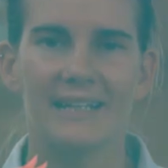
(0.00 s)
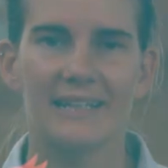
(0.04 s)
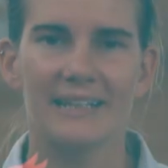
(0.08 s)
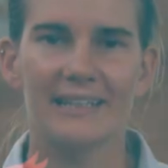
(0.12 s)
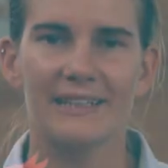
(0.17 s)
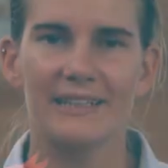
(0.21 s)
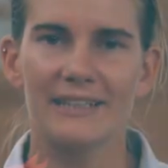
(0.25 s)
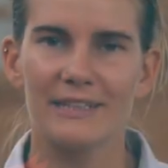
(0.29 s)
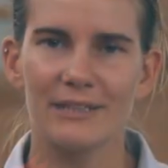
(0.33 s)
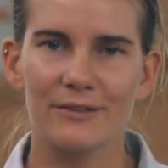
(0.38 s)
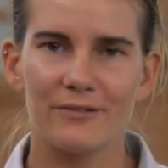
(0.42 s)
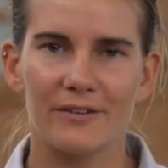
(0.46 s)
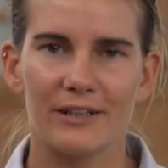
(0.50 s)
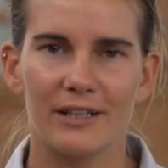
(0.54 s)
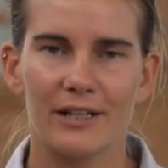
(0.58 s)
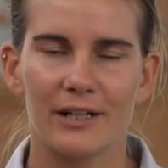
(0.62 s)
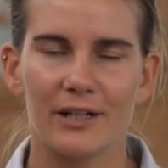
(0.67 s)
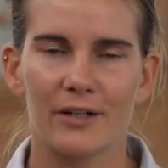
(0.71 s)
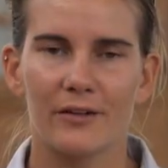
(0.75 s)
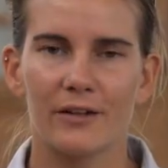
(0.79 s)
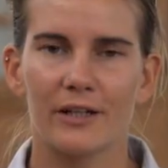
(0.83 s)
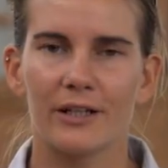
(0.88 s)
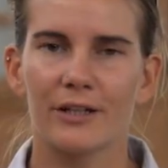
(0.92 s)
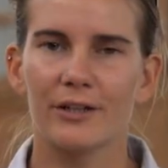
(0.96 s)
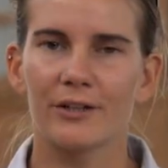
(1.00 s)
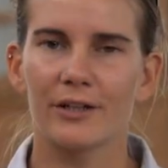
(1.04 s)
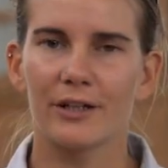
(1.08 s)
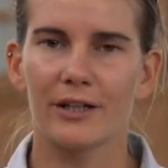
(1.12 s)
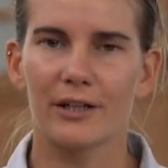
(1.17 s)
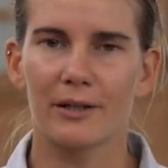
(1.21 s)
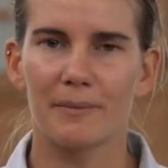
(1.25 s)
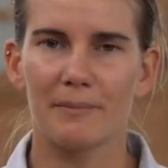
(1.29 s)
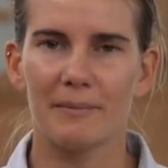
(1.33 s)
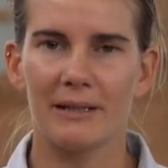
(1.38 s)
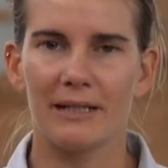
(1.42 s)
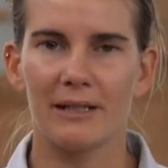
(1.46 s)
In this video, you're
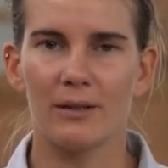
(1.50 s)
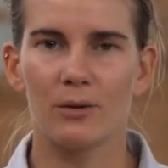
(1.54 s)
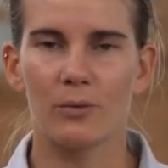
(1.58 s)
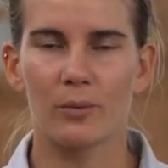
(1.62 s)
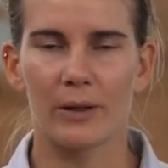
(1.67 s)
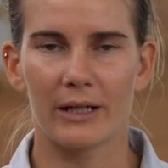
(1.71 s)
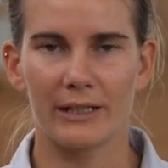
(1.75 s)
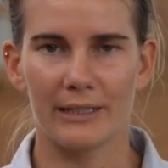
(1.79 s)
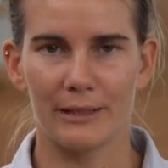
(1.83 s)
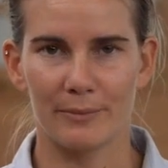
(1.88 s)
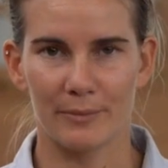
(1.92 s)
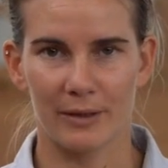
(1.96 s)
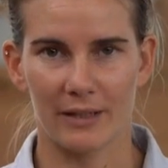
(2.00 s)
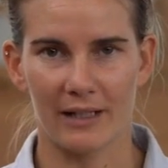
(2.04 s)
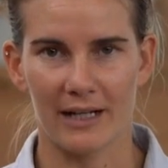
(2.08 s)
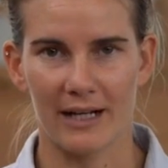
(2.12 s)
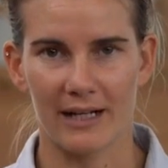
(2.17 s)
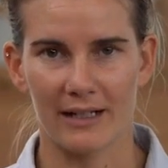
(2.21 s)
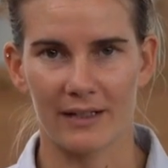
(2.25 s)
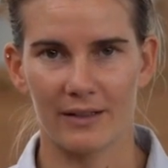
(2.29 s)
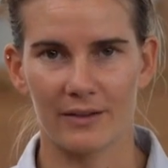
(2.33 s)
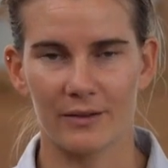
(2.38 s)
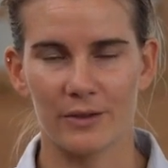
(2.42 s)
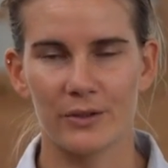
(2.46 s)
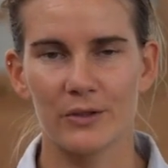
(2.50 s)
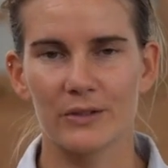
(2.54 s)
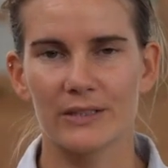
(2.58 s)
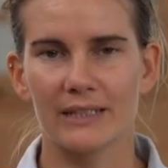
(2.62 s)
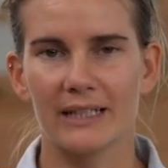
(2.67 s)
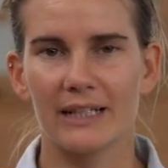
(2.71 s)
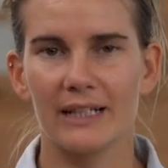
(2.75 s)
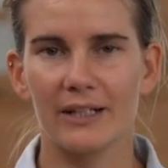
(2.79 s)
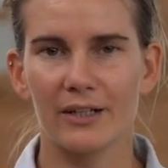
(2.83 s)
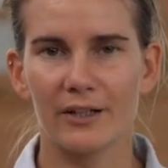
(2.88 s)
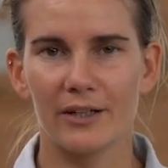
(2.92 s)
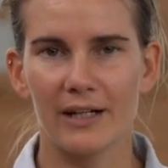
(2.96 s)
going to meet Wendy Murdoch, who's
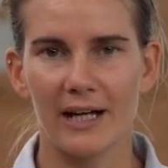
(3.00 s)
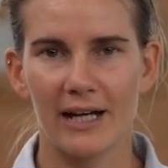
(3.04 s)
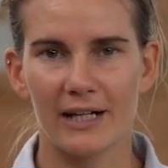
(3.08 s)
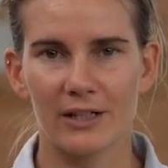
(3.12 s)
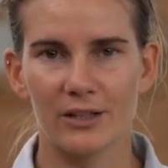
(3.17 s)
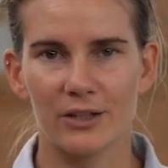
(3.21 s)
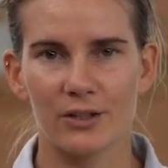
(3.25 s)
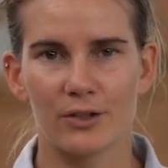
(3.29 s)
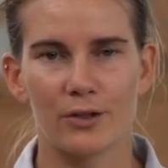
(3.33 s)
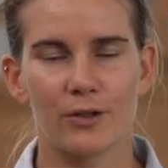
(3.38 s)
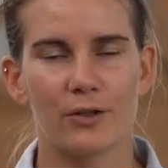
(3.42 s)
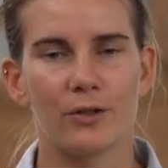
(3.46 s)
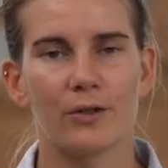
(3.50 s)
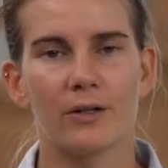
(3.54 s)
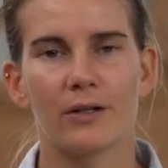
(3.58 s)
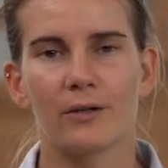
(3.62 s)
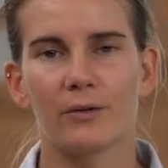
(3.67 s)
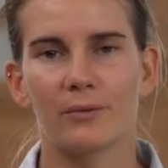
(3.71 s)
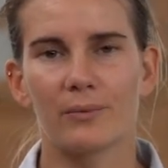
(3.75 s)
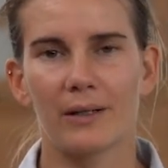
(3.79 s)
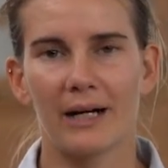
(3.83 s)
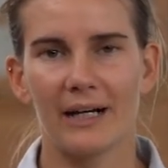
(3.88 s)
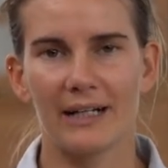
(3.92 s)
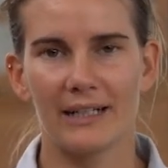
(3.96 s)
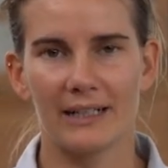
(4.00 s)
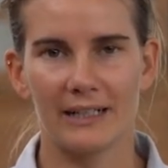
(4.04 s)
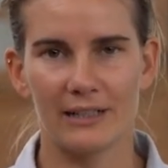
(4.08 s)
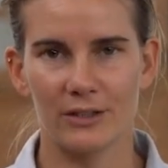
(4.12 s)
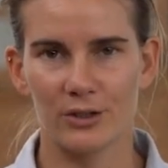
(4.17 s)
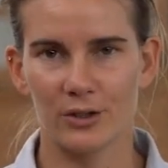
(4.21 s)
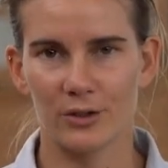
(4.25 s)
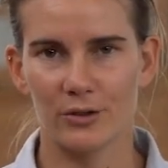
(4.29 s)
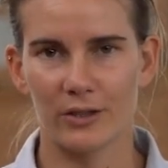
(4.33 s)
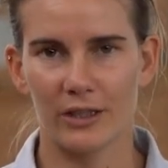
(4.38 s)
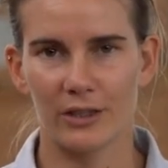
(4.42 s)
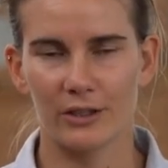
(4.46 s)
an international riding
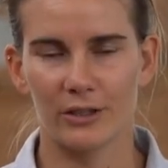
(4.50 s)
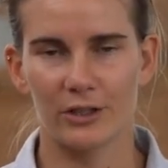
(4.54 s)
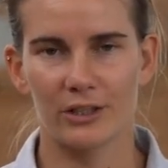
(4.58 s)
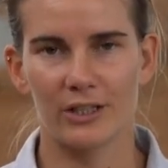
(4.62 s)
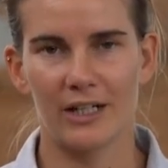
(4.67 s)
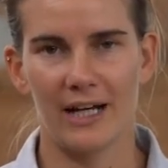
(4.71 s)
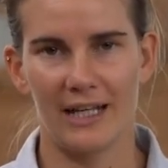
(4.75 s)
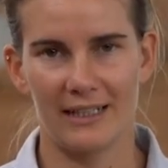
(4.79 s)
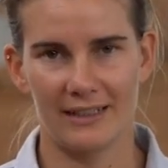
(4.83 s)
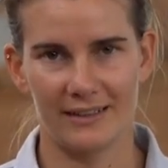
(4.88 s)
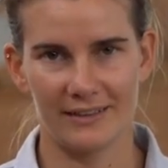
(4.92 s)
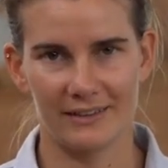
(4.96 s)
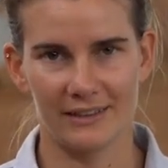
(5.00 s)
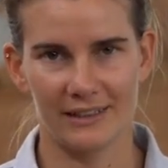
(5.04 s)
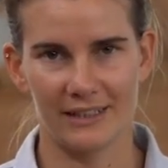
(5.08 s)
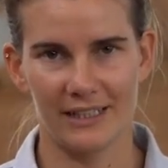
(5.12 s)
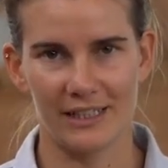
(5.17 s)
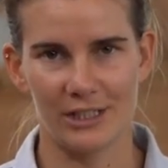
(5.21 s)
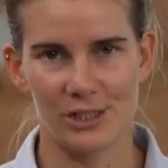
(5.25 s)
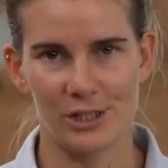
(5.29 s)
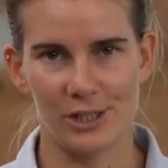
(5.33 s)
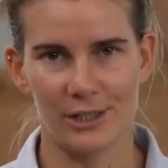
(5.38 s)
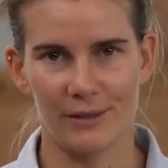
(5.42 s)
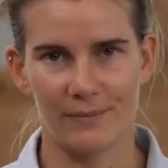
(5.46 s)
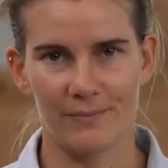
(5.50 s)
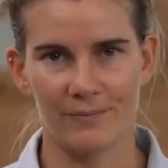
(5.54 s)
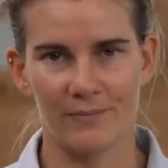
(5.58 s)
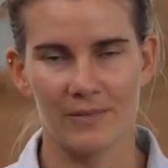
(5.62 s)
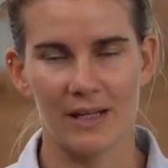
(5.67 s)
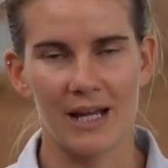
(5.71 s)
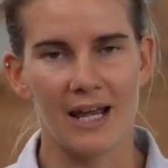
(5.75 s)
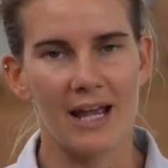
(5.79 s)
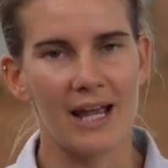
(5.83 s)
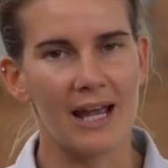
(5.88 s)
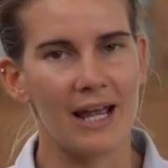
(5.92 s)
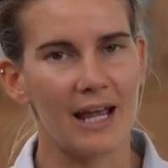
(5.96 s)
instructor and clinician.
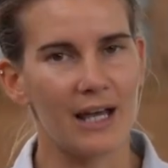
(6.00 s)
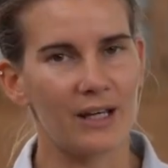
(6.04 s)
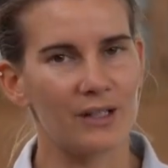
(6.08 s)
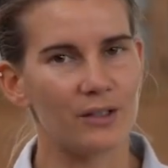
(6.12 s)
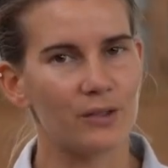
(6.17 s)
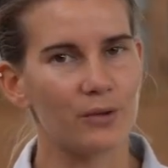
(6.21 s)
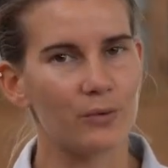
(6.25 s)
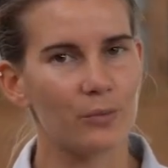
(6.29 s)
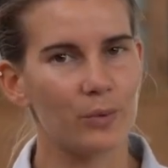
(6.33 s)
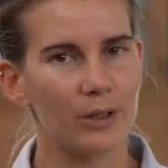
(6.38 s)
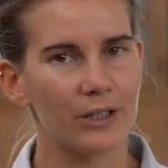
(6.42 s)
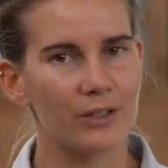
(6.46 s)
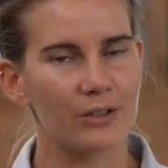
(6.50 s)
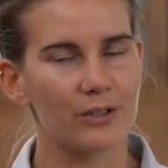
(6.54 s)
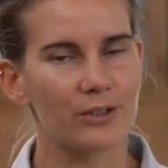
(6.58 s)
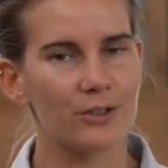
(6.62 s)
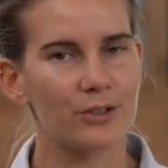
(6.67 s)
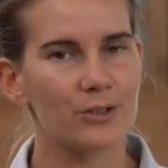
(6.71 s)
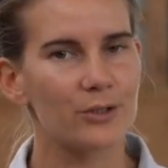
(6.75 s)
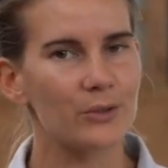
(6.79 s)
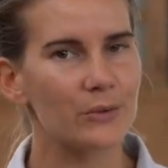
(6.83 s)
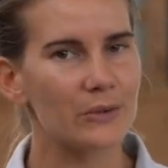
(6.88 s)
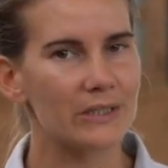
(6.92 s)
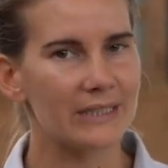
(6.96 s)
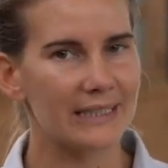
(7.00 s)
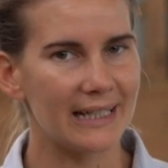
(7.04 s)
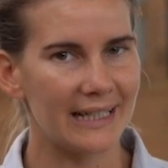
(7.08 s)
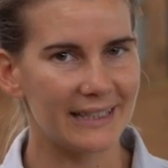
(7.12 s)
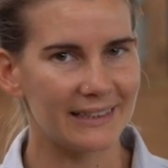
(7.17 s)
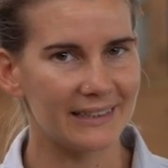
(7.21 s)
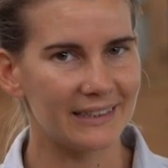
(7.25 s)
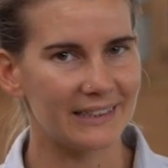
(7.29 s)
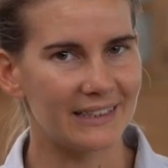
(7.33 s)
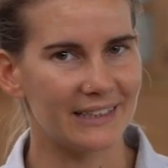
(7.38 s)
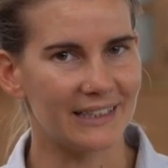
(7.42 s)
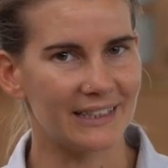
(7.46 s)
And with her two
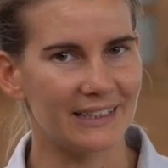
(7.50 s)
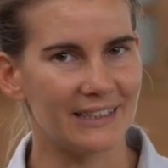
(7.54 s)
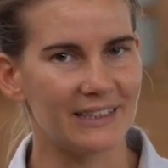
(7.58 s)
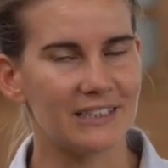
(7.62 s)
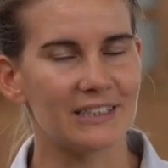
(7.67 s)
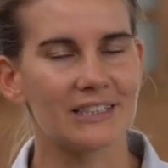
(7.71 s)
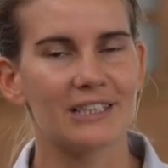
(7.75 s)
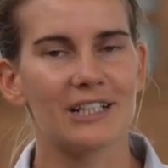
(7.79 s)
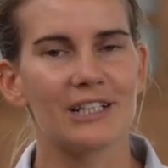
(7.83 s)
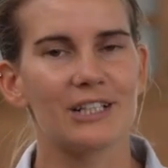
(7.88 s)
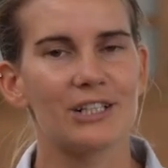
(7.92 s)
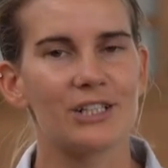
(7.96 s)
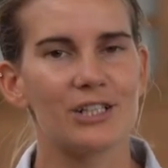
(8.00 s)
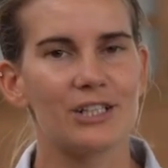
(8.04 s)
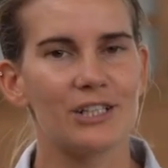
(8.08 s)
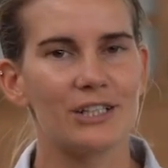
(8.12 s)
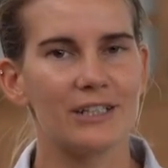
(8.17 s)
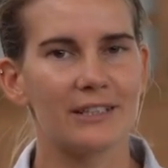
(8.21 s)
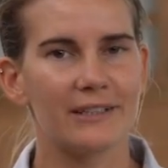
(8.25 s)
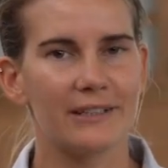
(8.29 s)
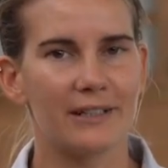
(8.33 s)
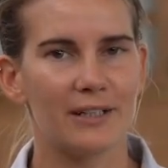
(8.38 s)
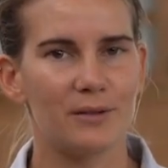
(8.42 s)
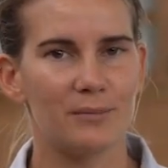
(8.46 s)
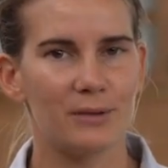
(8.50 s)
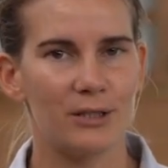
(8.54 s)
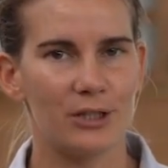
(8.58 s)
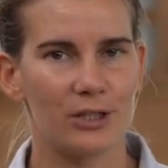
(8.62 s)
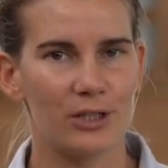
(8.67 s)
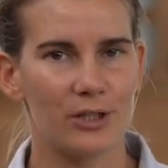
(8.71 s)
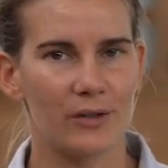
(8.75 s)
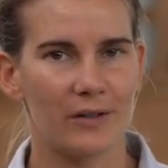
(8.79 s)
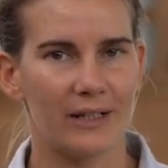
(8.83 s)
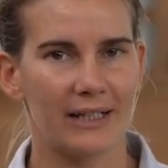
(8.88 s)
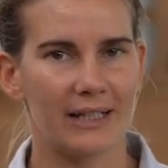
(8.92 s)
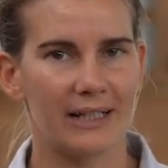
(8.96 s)
skeletons, she's going to be
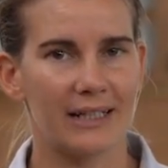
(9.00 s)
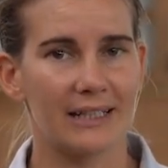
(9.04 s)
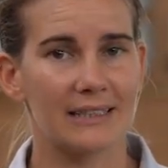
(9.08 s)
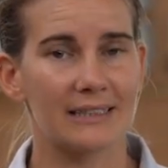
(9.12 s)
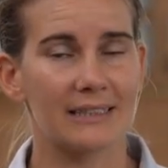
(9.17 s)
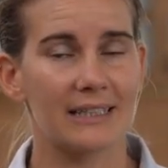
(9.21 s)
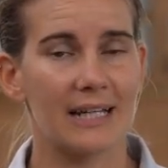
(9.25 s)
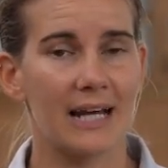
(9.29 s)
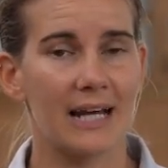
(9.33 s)
showing us